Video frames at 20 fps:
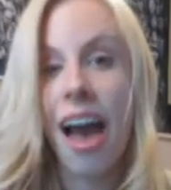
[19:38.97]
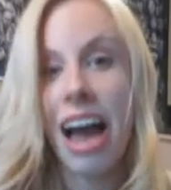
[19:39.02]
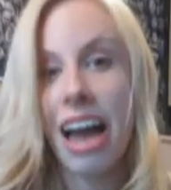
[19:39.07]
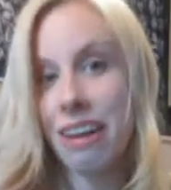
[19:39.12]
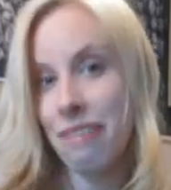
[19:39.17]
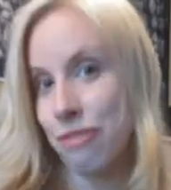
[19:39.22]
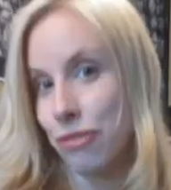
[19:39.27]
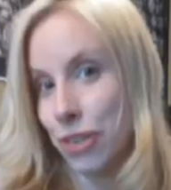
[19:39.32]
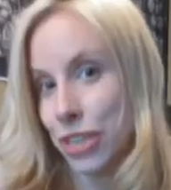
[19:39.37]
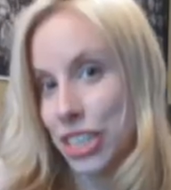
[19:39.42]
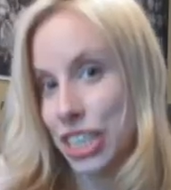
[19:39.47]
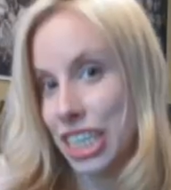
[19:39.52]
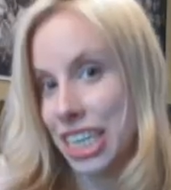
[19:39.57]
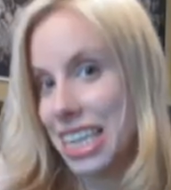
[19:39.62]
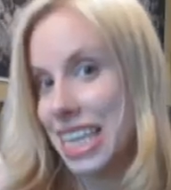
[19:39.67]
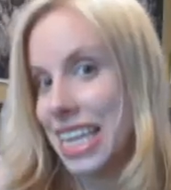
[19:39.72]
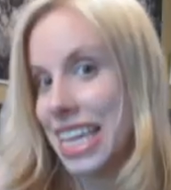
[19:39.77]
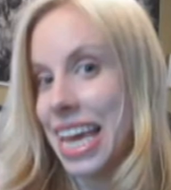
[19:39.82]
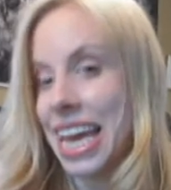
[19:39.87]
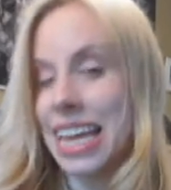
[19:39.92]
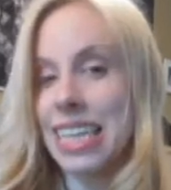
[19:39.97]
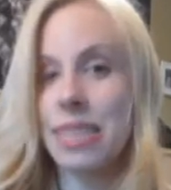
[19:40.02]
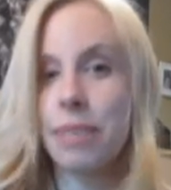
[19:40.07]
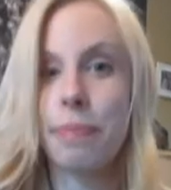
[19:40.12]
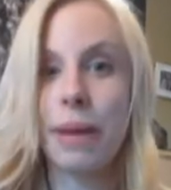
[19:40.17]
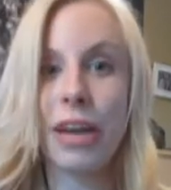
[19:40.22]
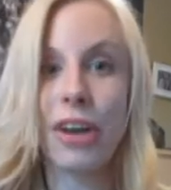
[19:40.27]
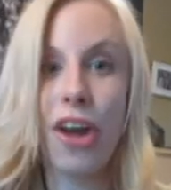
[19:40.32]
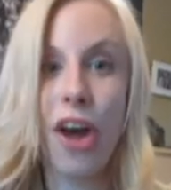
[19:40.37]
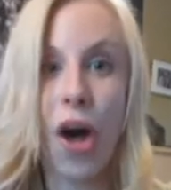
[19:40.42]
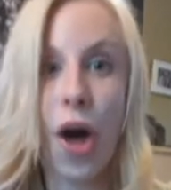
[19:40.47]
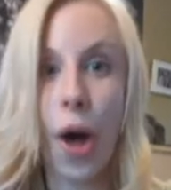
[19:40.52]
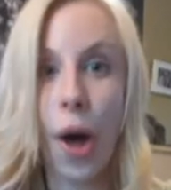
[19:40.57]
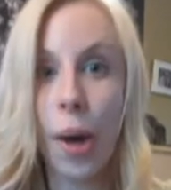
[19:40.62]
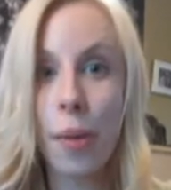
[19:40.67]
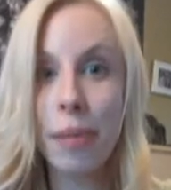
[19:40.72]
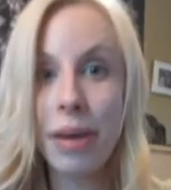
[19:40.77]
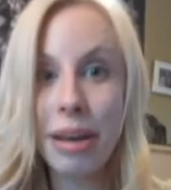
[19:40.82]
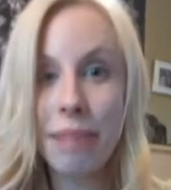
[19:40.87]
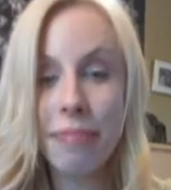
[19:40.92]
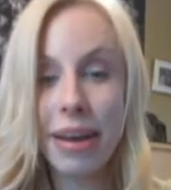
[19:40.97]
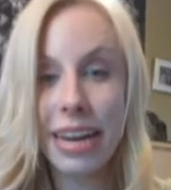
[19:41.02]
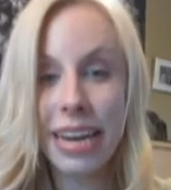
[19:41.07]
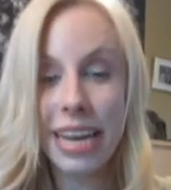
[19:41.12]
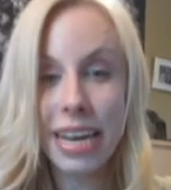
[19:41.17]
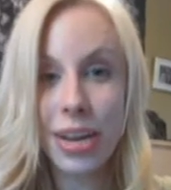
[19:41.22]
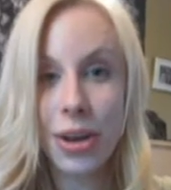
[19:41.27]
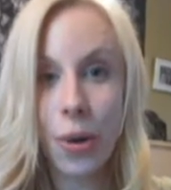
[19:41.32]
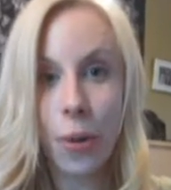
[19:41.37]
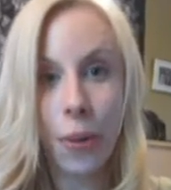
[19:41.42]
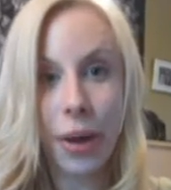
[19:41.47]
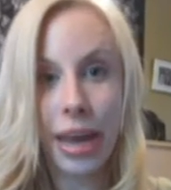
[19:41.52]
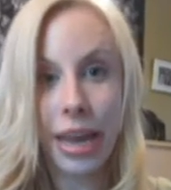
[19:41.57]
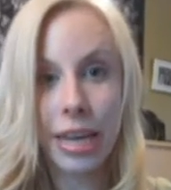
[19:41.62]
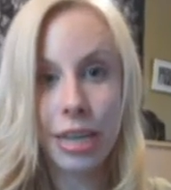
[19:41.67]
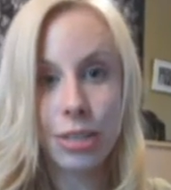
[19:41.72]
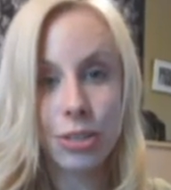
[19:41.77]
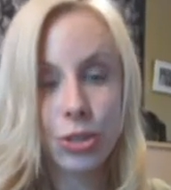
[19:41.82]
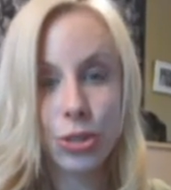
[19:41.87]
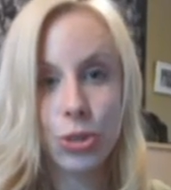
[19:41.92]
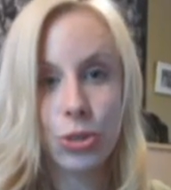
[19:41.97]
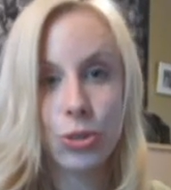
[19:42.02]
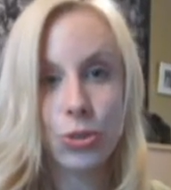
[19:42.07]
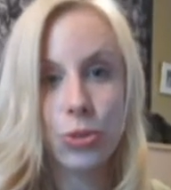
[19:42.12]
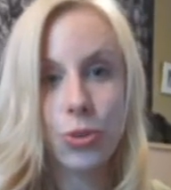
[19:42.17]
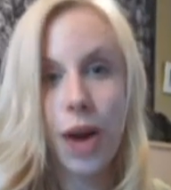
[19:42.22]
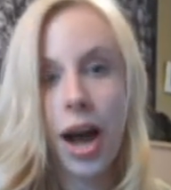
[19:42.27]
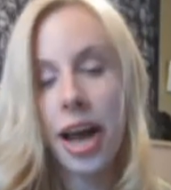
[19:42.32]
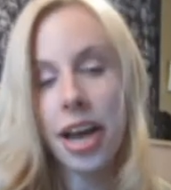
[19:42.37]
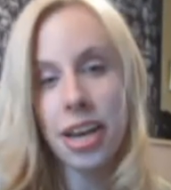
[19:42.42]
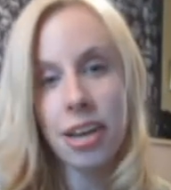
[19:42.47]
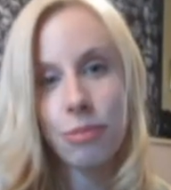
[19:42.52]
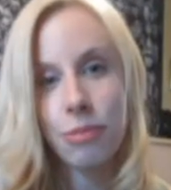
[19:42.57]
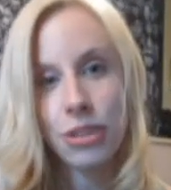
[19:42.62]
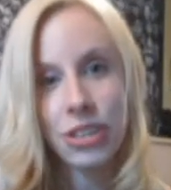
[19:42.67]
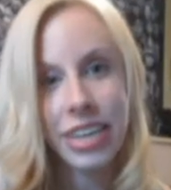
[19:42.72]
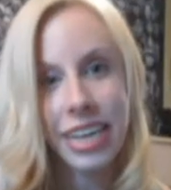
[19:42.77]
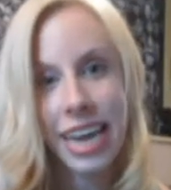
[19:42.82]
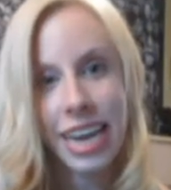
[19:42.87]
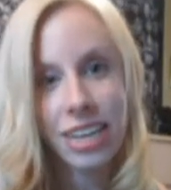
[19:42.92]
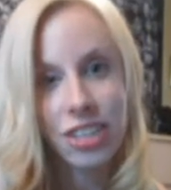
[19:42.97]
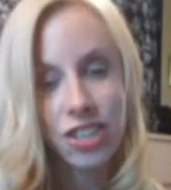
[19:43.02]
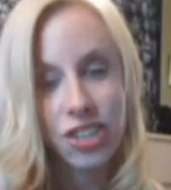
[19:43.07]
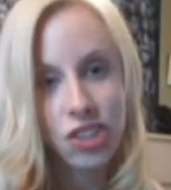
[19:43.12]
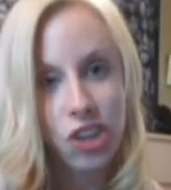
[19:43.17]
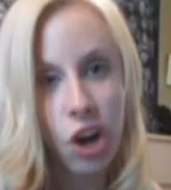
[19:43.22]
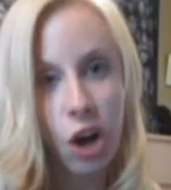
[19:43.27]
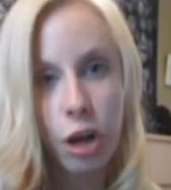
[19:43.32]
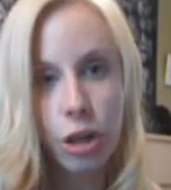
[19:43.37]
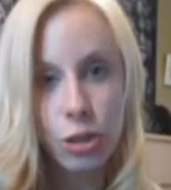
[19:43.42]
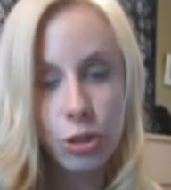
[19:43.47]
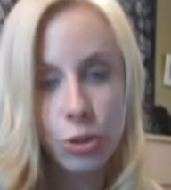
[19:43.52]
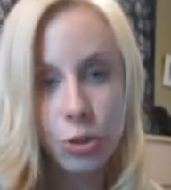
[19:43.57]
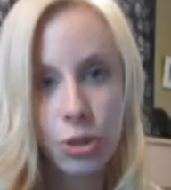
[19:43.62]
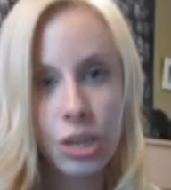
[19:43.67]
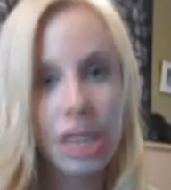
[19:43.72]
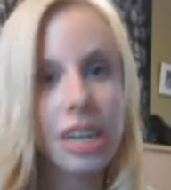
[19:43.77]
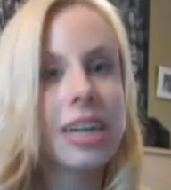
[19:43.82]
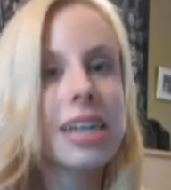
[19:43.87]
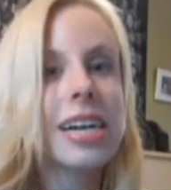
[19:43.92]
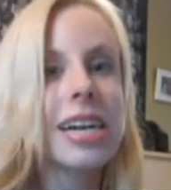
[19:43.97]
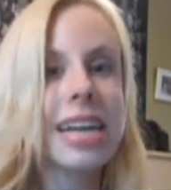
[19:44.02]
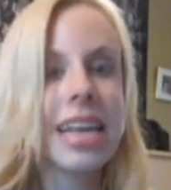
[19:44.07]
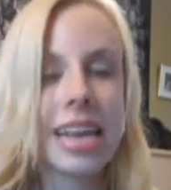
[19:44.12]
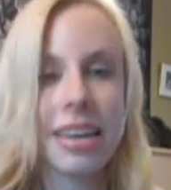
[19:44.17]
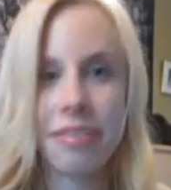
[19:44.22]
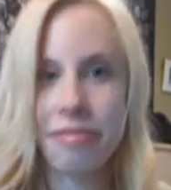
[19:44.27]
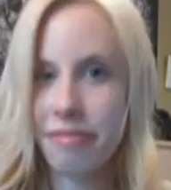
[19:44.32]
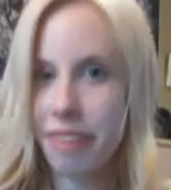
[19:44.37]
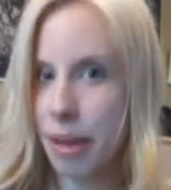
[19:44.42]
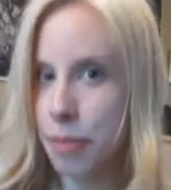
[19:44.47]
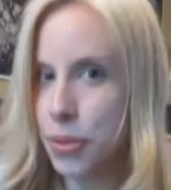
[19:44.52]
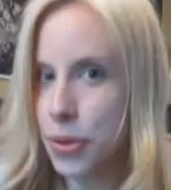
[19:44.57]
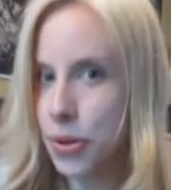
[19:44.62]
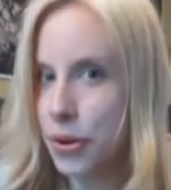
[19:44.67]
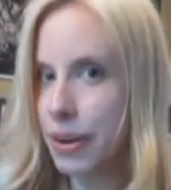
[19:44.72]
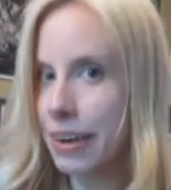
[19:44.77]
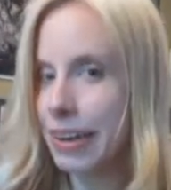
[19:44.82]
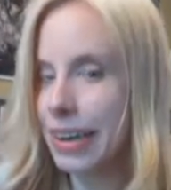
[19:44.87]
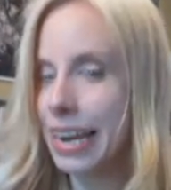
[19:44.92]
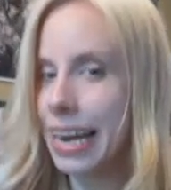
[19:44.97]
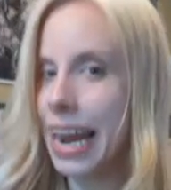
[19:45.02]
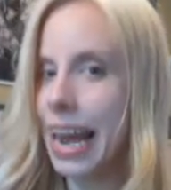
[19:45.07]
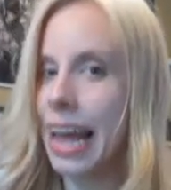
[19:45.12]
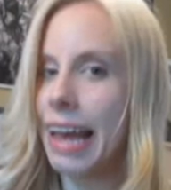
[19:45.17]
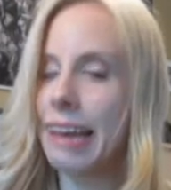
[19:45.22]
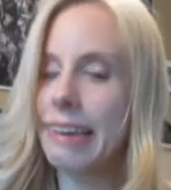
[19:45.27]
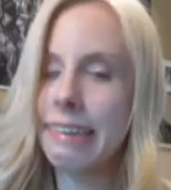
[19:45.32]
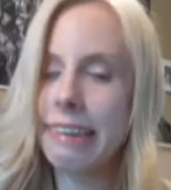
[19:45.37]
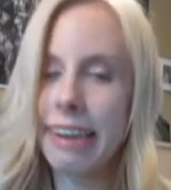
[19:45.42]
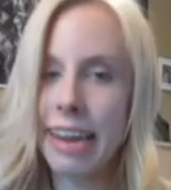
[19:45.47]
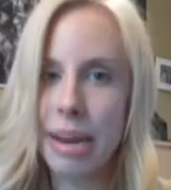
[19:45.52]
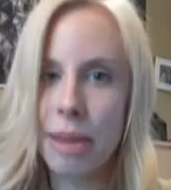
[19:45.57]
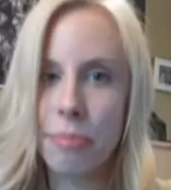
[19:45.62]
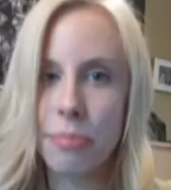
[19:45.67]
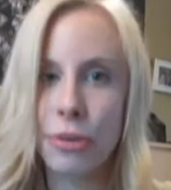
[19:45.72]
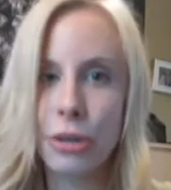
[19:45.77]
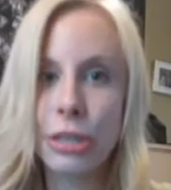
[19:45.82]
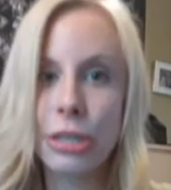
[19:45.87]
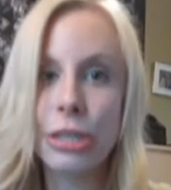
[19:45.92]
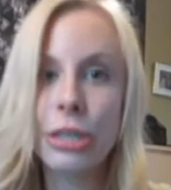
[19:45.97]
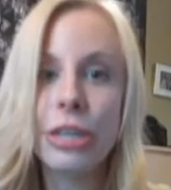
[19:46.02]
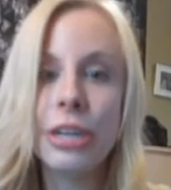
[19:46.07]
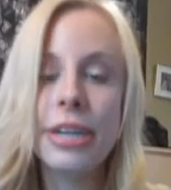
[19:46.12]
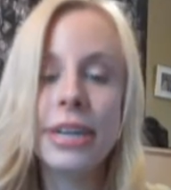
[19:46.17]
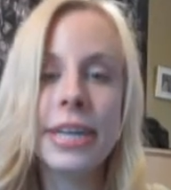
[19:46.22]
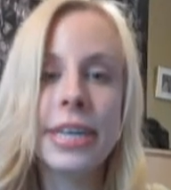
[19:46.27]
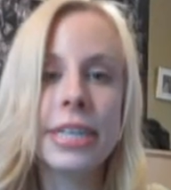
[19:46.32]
Unfortunately, I spent all my money going to High Communications Hall Tour in February and in April,